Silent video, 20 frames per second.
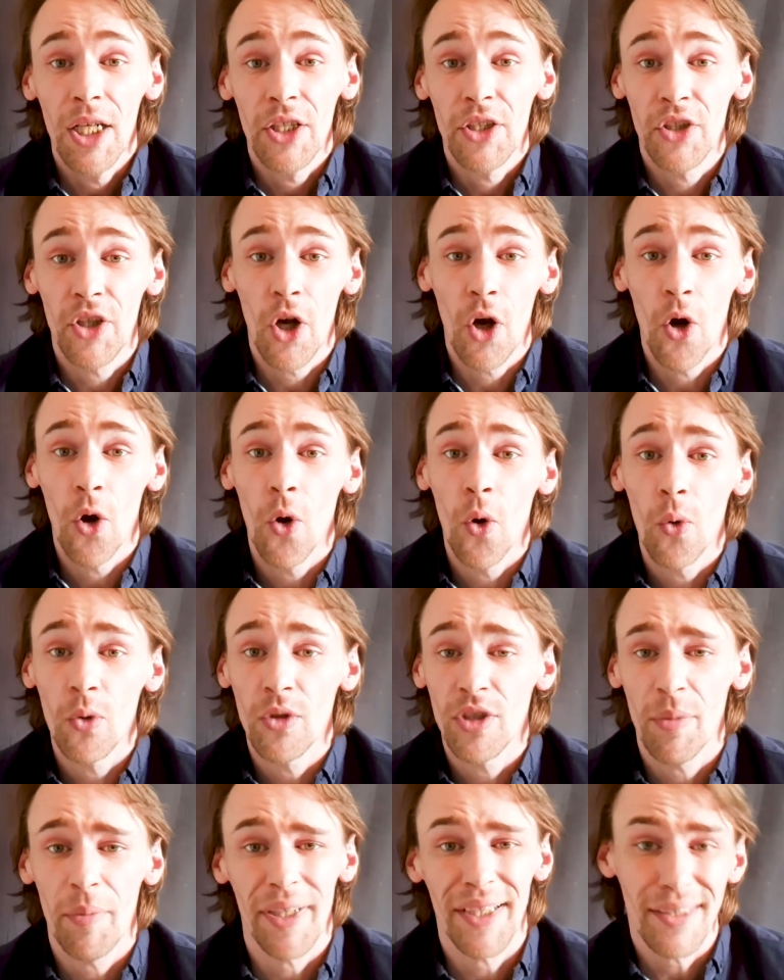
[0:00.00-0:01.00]
So
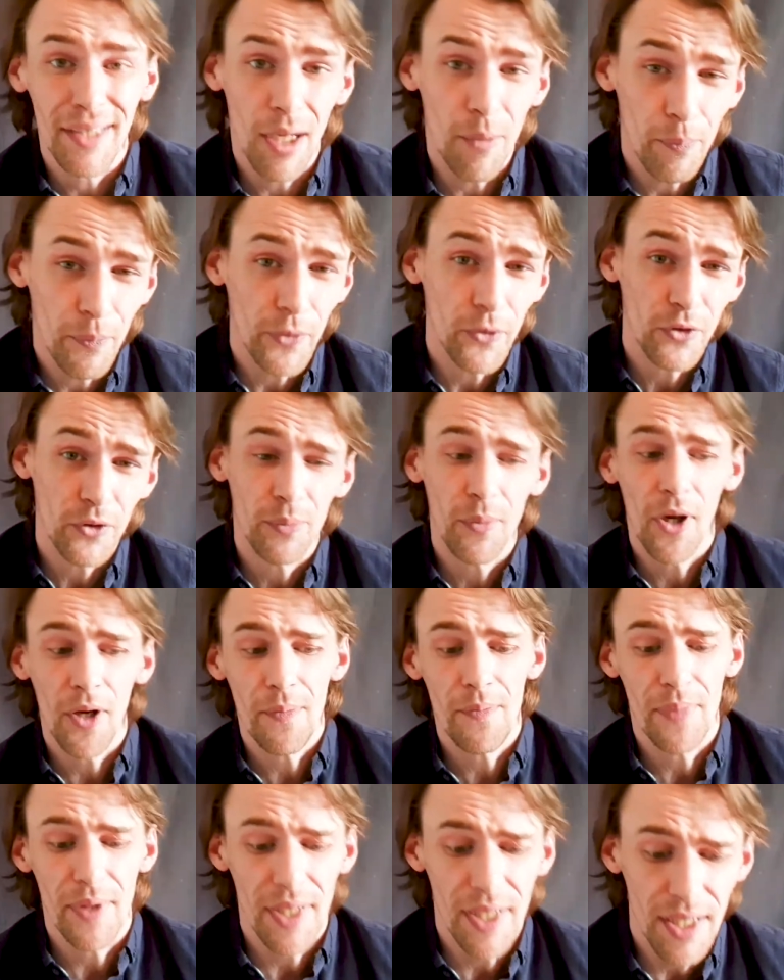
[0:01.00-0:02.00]
some examples
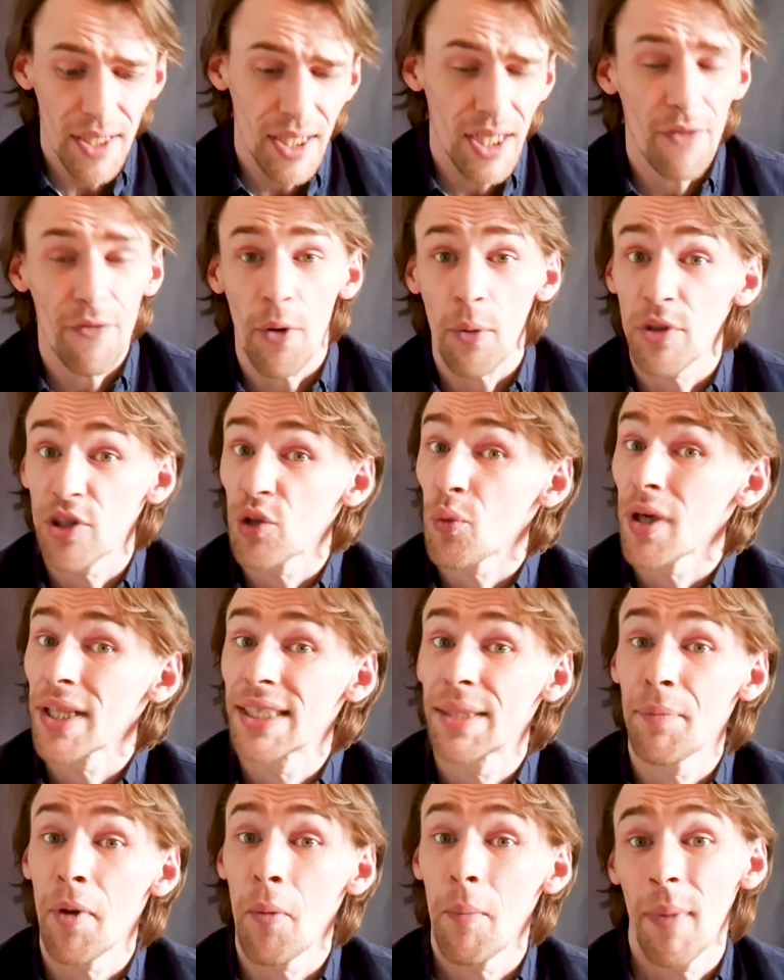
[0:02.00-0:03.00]
might be, if I was to
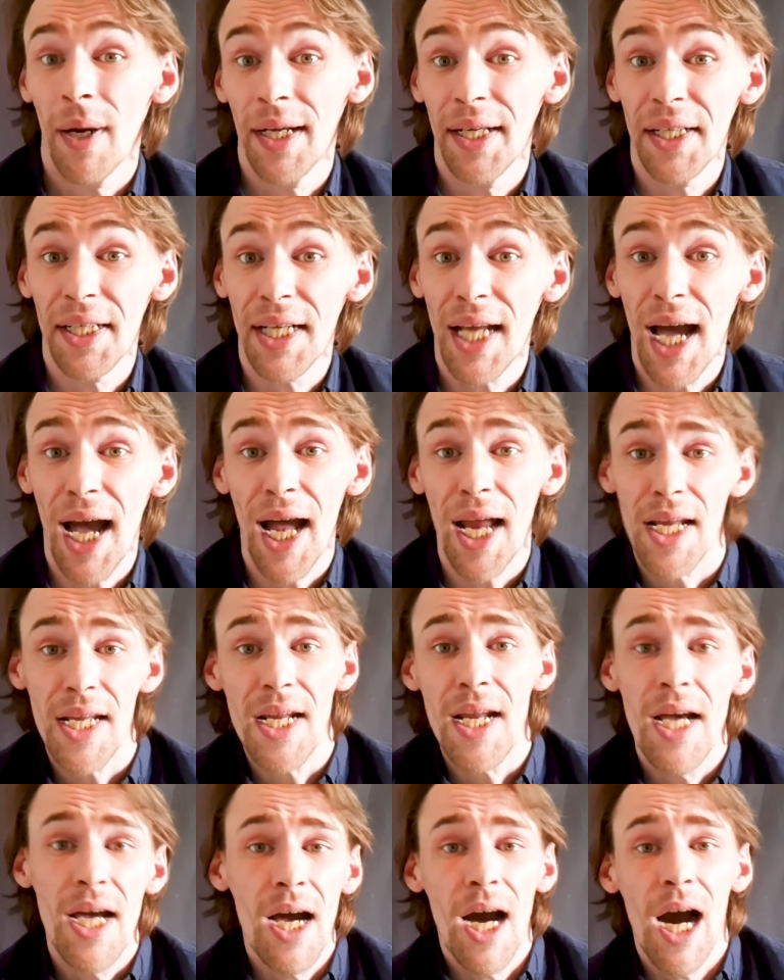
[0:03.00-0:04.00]
write about my
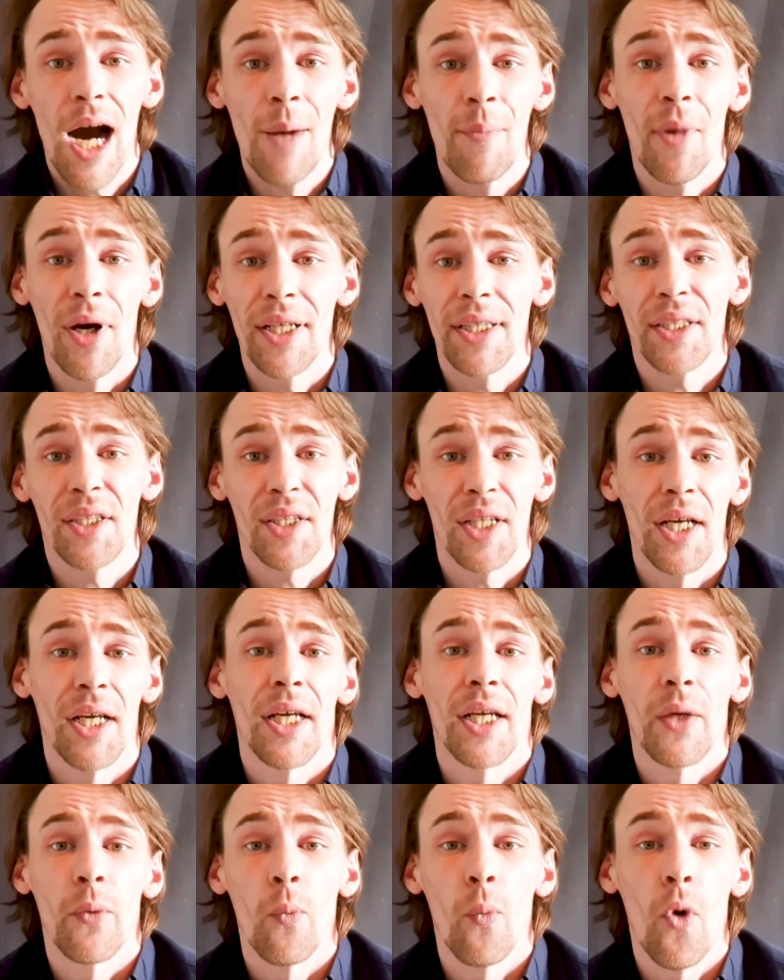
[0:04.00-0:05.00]
nan, I might
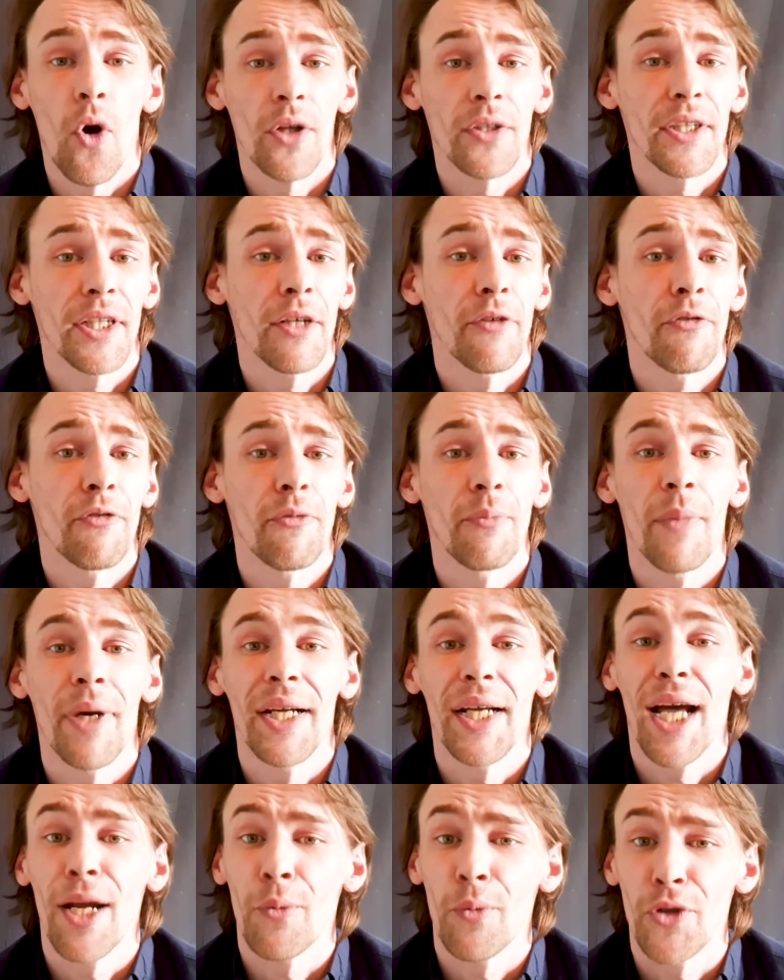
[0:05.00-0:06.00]
say, what if my
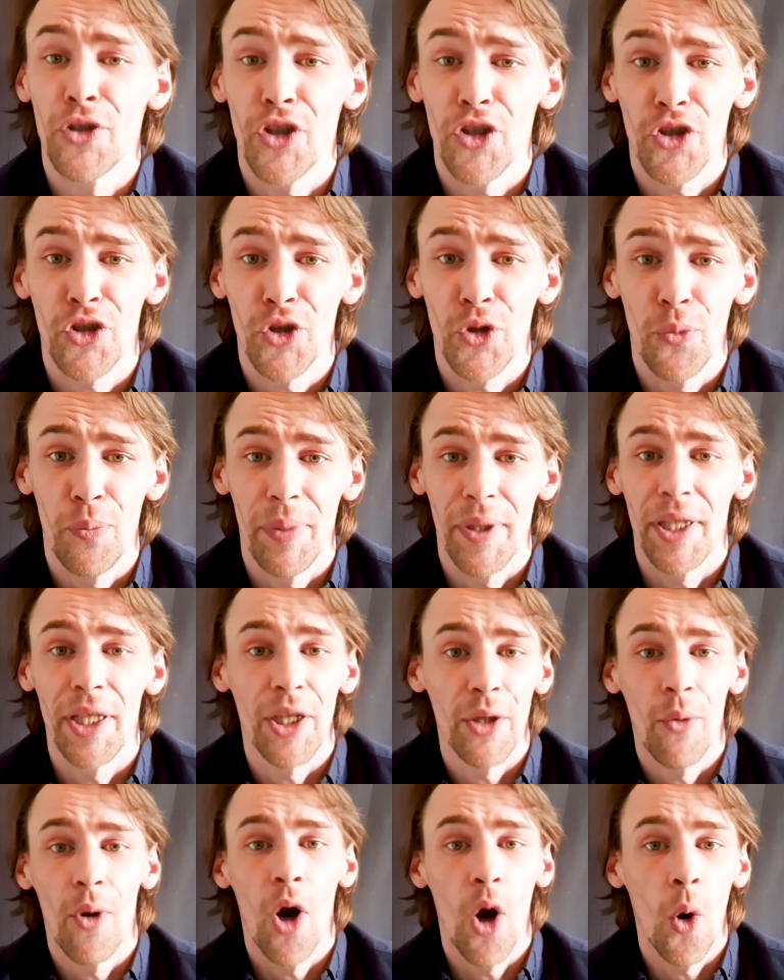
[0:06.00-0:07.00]
nan was a
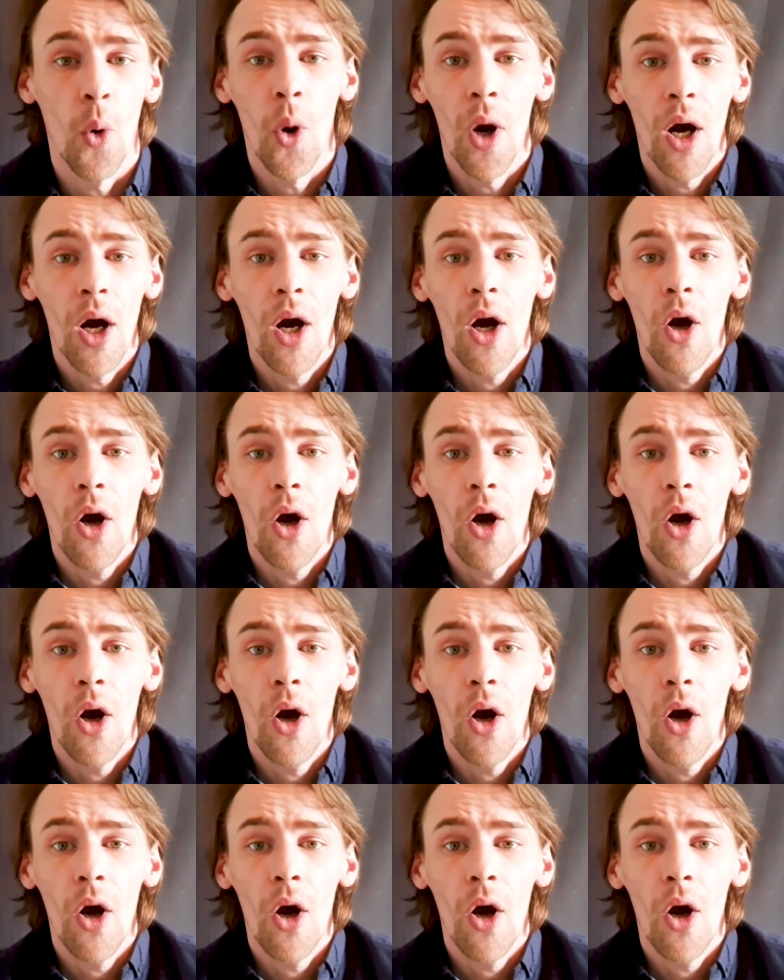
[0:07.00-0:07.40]
superhero?